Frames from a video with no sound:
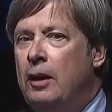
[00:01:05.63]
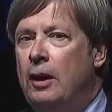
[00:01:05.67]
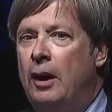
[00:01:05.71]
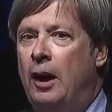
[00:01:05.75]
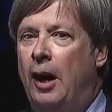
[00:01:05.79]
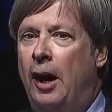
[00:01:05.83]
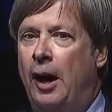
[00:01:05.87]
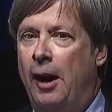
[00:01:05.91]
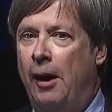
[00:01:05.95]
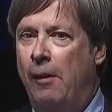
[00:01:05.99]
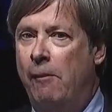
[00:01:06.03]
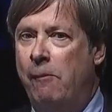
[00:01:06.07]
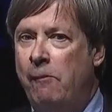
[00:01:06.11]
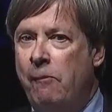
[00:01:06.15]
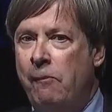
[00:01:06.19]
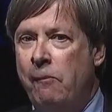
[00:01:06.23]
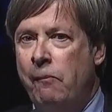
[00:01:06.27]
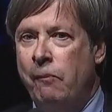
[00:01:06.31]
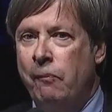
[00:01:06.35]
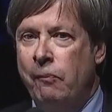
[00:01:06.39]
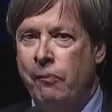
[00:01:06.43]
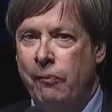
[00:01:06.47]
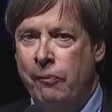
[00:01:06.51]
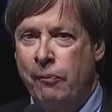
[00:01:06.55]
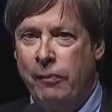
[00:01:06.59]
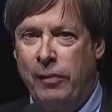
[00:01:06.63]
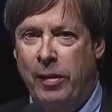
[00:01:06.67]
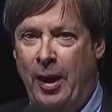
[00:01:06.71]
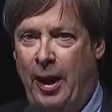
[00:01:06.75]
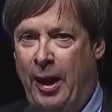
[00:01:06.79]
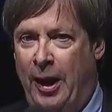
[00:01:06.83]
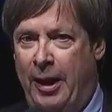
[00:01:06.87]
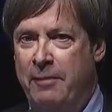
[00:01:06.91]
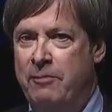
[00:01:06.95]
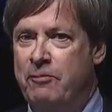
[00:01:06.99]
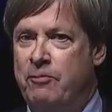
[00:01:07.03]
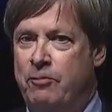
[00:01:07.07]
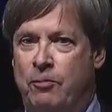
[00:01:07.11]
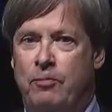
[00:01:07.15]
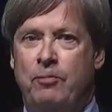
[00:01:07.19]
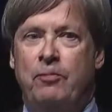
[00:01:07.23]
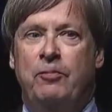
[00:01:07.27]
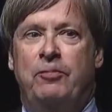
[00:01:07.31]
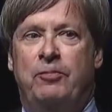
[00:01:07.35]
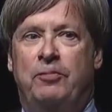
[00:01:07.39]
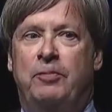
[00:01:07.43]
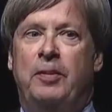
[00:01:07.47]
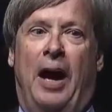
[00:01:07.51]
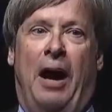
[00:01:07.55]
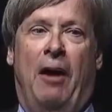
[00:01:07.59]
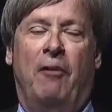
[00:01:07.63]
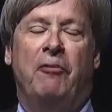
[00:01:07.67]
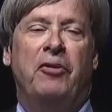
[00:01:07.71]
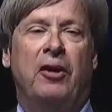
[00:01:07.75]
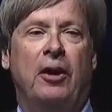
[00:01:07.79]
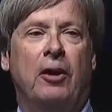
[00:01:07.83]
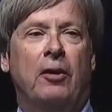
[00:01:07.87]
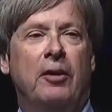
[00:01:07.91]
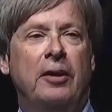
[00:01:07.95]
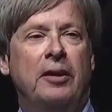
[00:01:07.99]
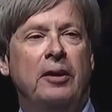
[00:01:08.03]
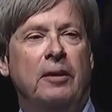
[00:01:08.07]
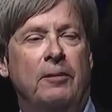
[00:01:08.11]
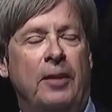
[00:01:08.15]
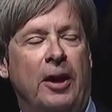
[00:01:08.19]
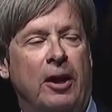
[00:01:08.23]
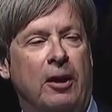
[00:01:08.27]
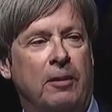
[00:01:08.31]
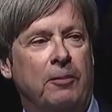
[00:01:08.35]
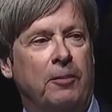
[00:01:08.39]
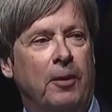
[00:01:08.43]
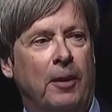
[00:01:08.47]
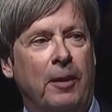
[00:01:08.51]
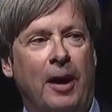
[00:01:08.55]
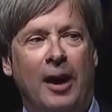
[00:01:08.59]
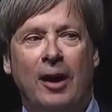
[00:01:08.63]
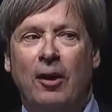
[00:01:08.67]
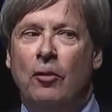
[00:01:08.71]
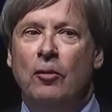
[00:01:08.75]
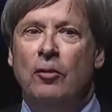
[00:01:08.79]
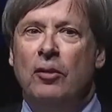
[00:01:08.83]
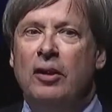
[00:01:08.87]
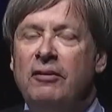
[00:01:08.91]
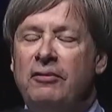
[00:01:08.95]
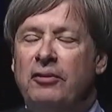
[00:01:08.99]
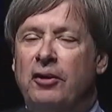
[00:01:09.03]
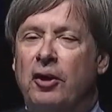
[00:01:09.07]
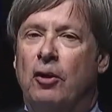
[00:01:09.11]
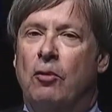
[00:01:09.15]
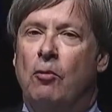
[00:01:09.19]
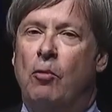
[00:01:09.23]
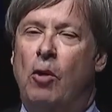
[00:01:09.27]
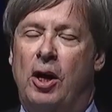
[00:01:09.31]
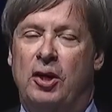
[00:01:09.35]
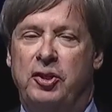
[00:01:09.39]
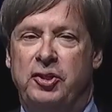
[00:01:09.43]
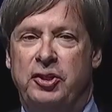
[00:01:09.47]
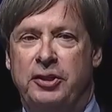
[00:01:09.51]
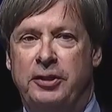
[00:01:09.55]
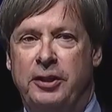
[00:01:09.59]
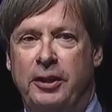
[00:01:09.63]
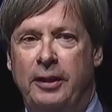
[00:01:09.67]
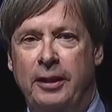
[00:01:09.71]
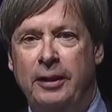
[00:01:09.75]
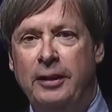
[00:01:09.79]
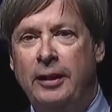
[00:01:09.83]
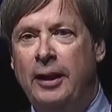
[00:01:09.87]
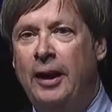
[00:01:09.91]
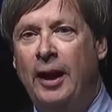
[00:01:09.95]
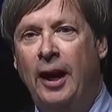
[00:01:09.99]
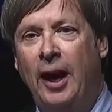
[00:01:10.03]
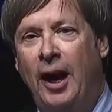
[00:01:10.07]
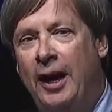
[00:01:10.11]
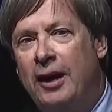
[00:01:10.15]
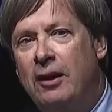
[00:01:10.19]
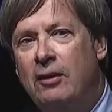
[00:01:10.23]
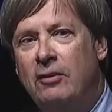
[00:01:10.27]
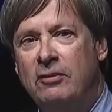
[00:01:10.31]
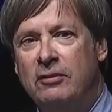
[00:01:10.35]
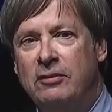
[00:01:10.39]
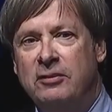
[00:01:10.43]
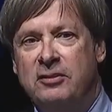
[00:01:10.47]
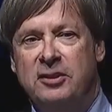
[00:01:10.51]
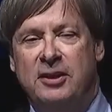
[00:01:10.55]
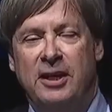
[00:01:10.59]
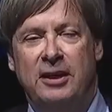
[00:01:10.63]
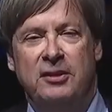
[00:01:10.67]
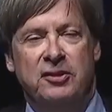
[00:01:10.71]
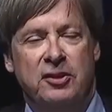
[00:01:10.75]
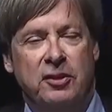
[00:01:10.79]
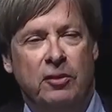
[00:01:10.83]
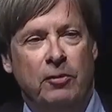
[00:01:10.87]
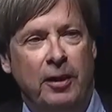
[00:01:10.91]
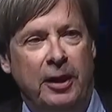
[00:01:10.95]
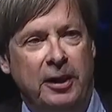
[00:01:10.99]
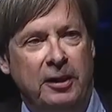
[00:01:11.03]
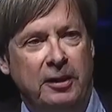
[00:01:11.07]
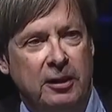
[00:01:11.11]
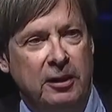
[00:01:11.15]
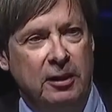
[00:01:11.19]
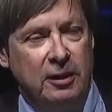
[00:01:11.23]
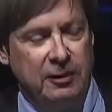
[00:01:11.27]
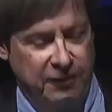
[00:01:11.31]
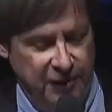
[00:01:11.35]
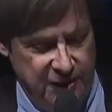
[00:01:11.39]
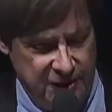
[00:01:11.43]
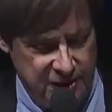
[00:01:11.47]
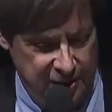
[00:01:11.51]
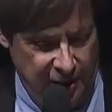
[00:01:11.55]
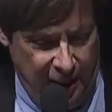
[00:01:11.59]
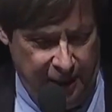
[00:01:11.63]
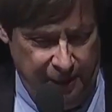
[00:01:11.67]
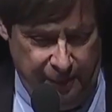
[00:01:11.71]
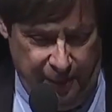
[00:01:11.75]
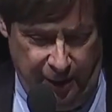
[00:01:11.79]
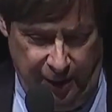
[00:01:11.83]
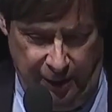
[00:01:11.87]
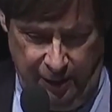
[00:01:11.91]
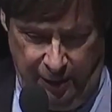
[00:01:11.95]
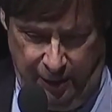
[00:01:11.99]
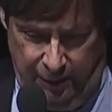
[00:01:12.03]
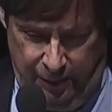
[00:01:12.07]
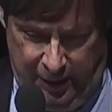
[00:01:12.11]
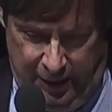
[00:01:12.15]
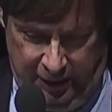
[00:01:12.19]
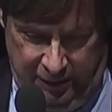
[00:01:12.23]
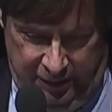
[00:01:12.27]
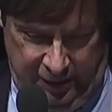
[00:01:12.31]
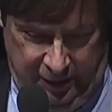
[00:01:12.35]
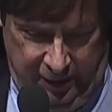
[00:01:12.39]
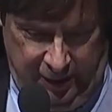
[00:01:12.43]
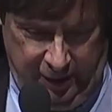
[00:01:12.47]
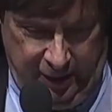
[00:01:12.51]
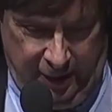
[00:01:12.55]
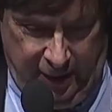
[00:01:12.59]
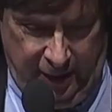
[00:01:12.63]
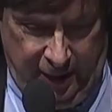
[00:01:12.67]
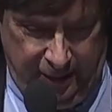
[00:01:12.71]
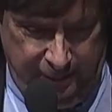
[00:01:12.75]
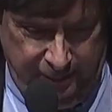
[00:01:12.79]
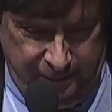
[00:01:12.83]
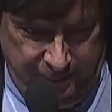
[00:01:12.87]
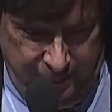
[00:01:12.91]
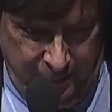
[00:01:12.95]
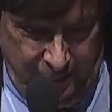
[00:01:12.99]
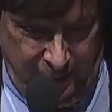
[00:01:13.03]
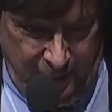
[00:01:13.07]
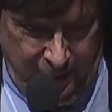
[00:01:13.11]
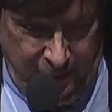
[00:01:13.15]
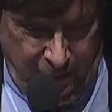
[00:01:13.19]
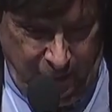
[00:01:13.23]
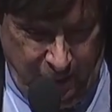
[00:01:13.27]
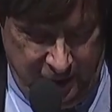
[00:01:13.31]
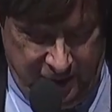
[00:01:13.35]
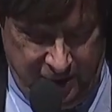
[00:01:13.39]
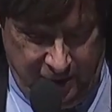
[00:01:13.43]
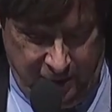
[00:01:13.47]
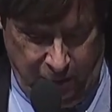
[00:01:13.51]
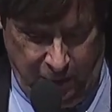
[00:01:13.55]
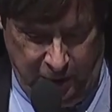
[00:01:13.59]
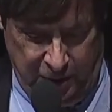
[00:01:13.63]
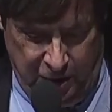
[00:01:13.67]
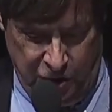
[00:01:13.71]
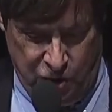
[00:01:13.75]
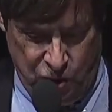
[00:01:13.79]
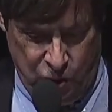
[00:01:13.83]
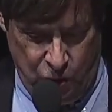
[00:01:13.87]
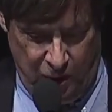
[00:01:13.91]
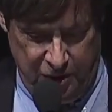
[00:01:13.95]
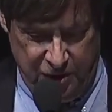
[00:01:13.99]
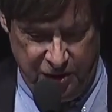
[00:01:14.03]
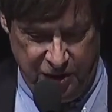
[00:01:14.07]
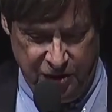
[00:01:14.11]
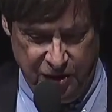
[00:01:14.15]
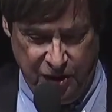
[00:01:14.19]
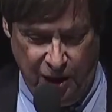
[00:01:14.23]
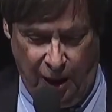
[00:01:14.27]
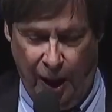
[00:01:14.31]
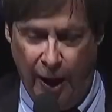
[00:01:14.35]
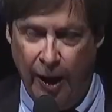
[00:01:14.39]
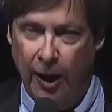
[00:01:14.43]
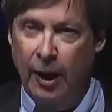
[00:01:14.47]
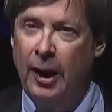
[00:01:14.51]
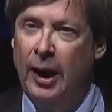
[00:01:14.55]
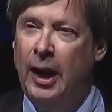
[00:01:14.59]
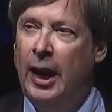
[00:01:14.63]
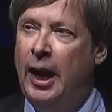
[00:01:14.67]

Um, I'm out there in the American public. I don't live here in Washington. And I don't sense a great deal of excitement about the, um, what, what the choices are.